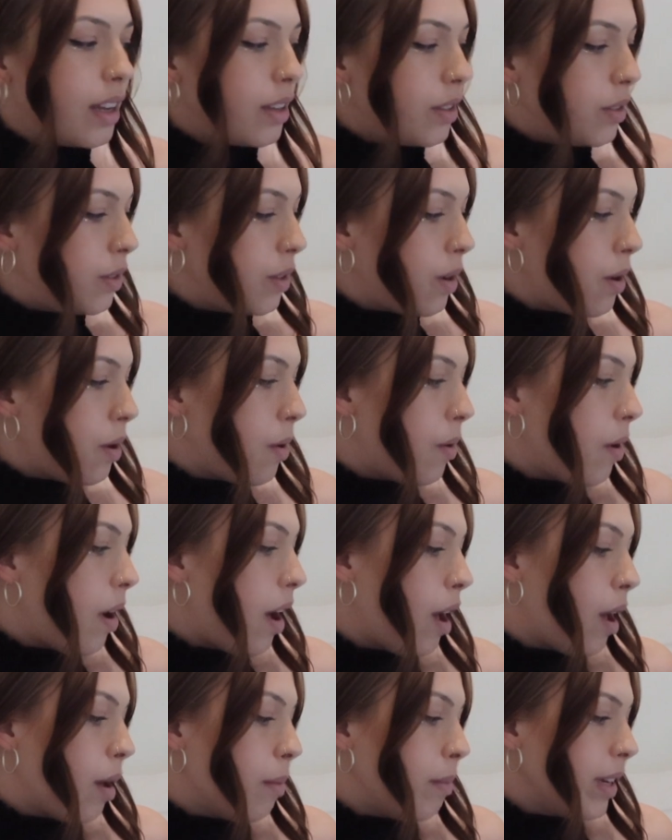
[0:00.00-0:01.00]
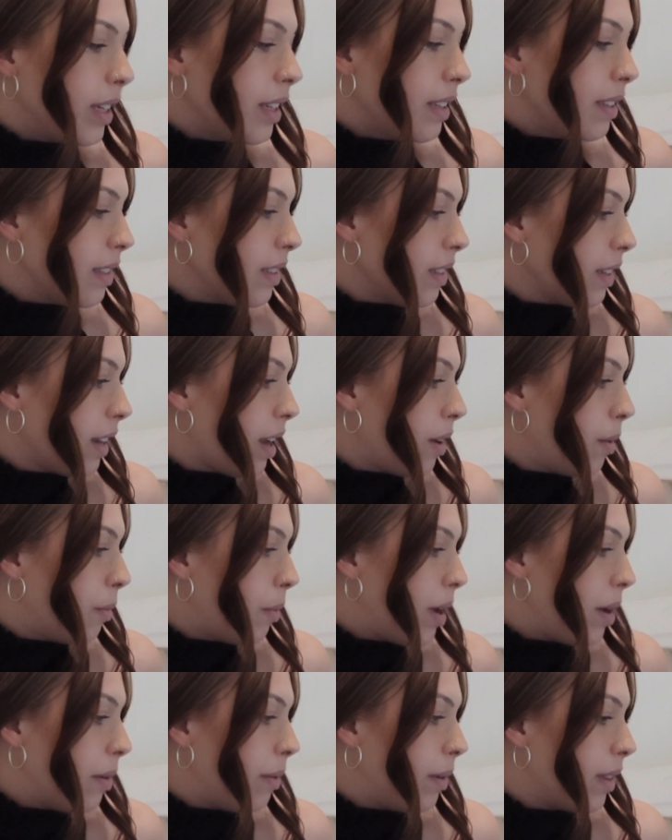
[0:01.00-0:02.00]
so I can still get
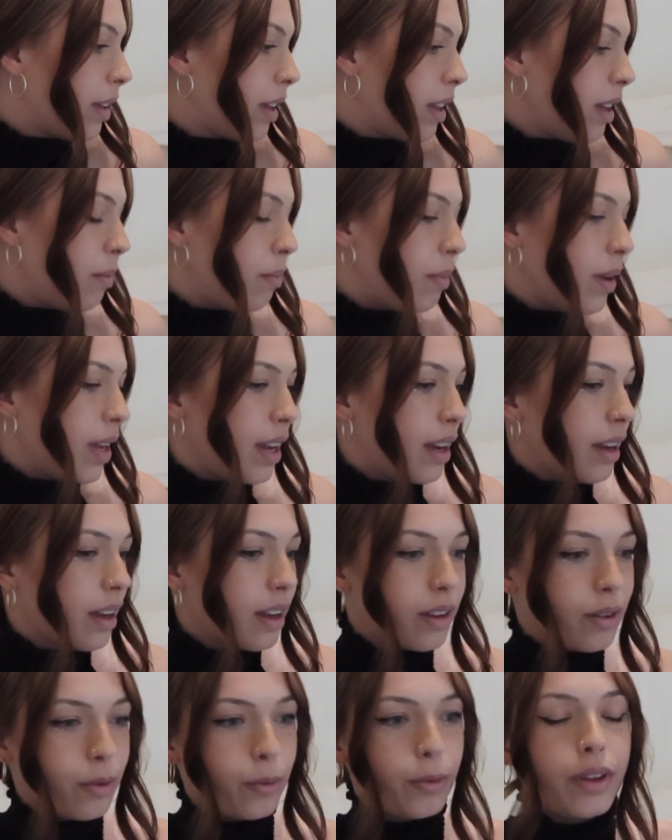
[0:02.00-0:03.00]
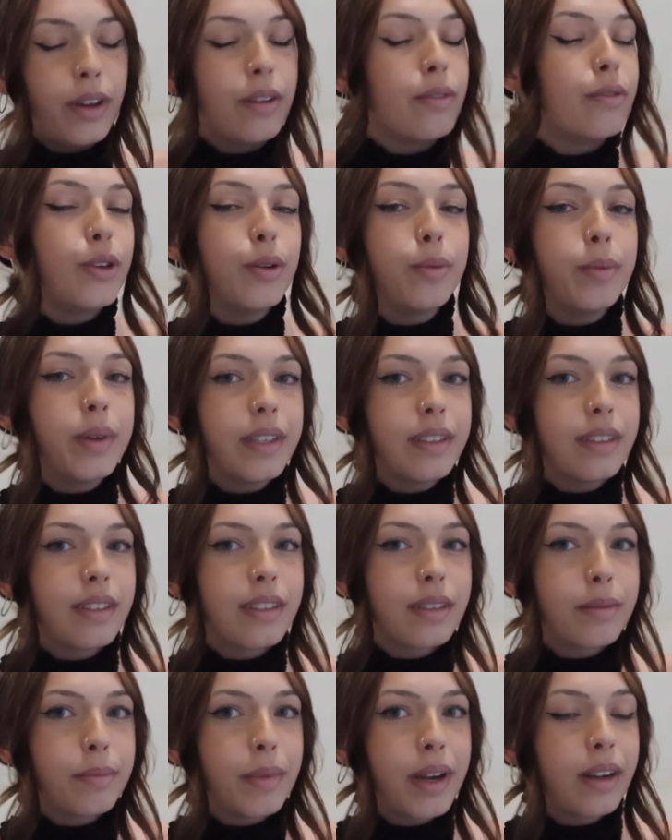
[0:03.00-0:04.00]
away with keeping only a few
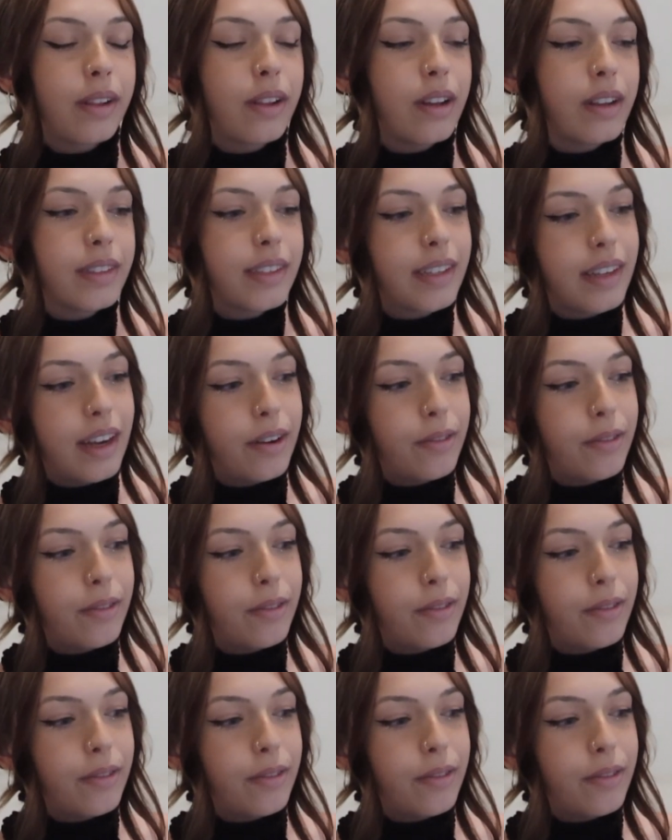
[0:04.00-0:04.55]
pieces in my closet.